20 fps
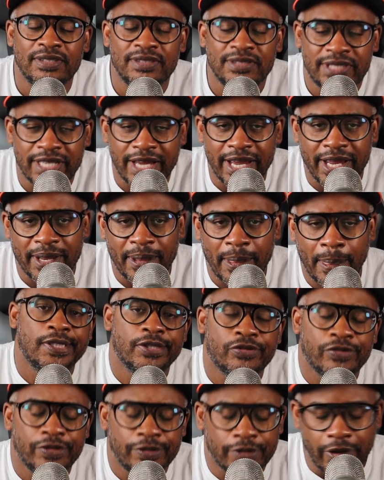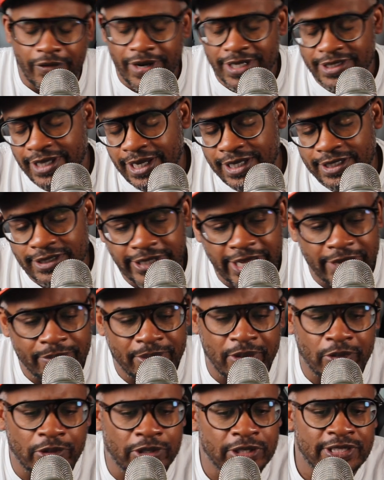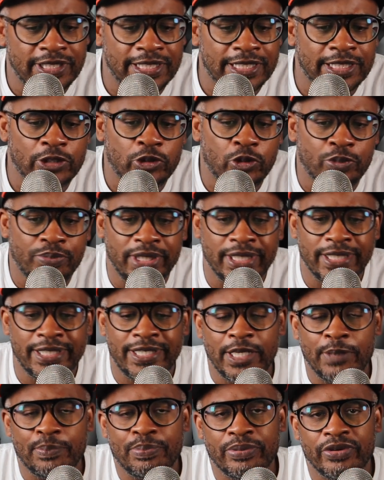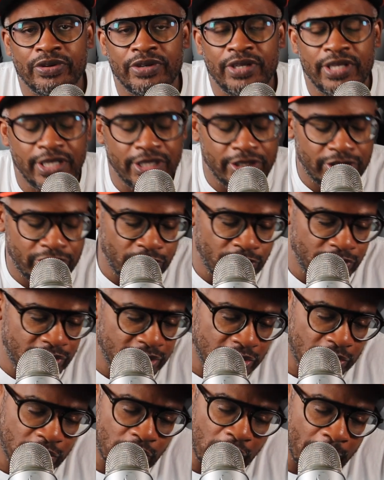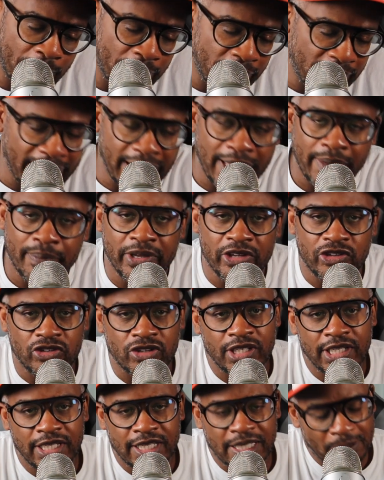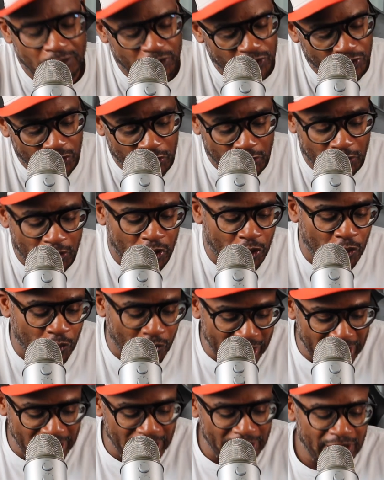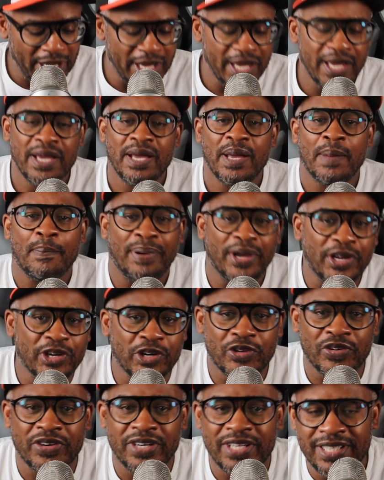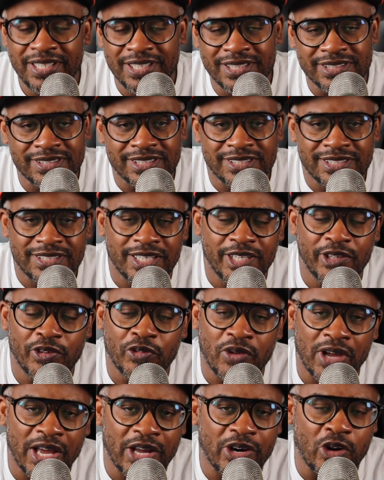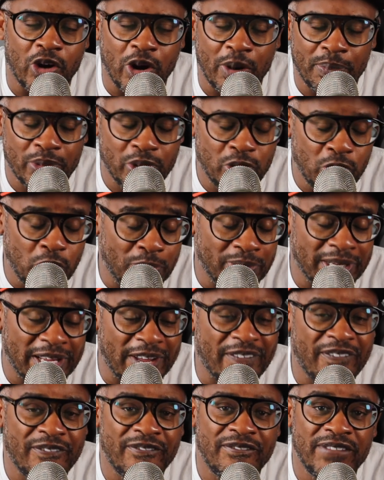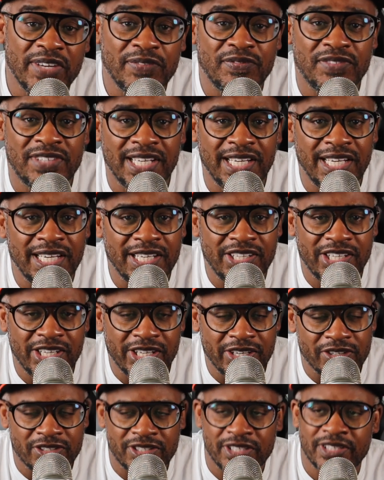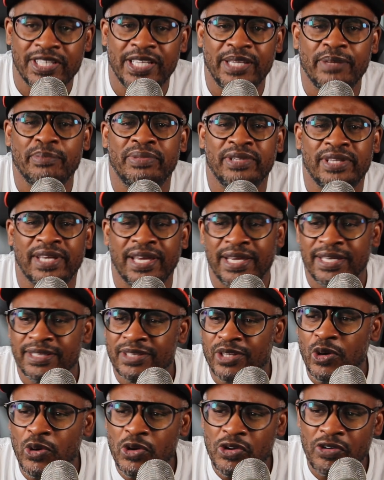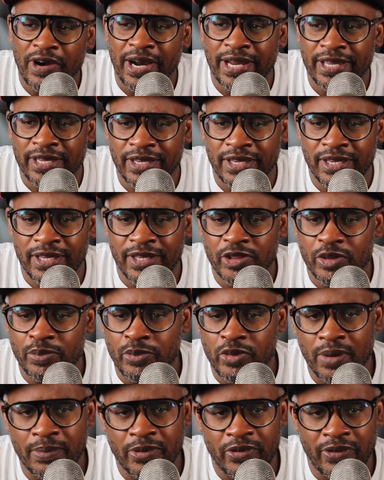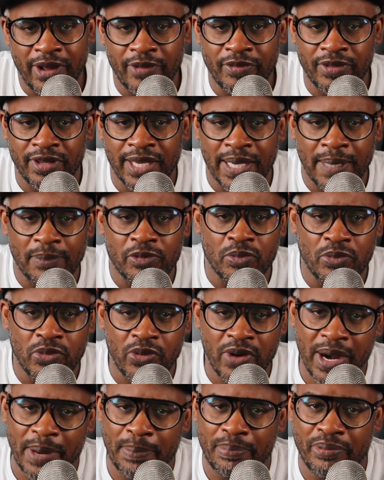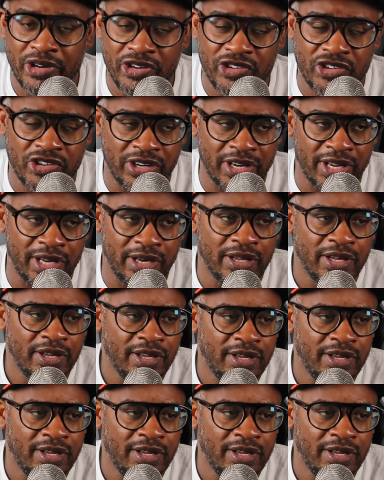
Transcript: day. All right, second segment, I want to dig a little bit deeper into Dylan Harper. Like I mentioned, he comes from great pedigree. He is the son of Ron Harper, who played 15 years in the NBA. And the older I get and the more I'm around the game, the more I appreciate